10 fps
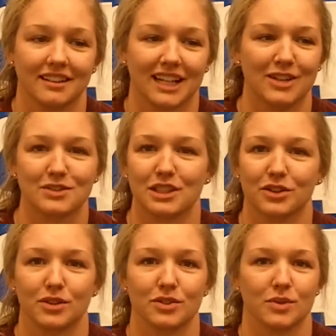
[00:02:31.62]
counseling
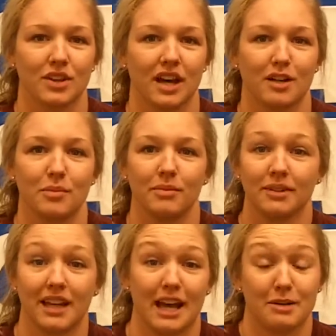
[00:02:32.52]
girls with how
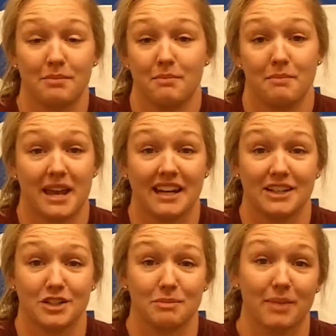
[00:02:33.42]
to
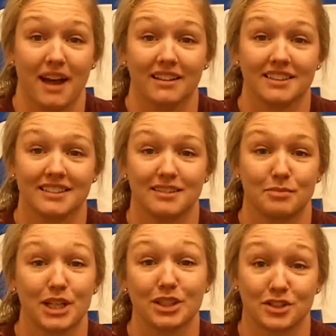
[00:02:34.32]
manage and balance
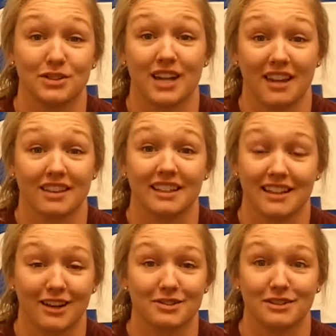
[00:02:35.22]
being a student athlete,
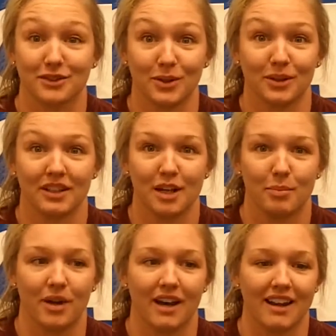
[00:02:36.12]
and how difficult
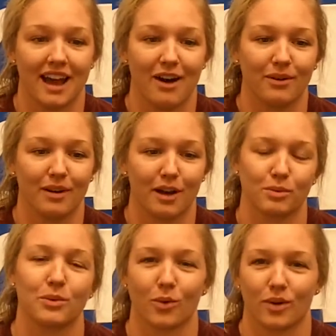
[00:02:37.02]
but how
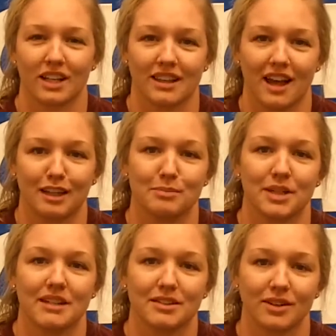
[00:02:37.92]
rewarding that can
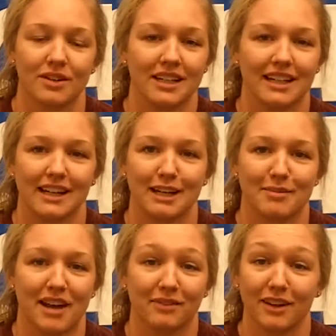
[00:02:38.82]
be. So
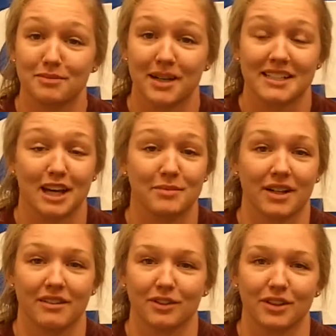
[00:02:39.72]
I've loved my time
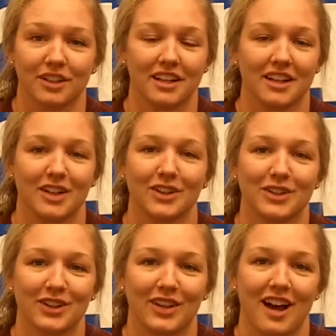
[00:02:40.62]
here. I've learned
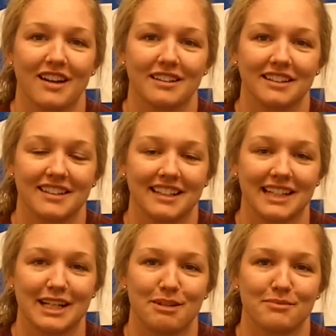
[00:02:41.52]
a lot, and
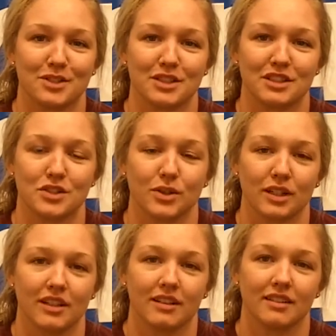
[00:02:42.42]
just
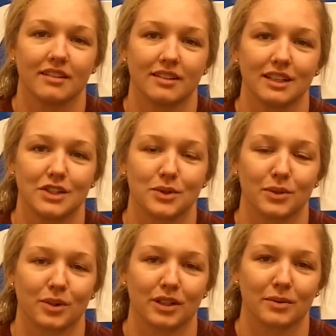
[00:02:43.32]
enjoyed
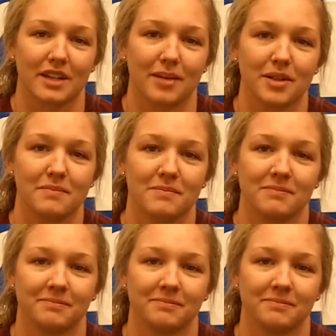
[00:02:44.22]
working with Abby.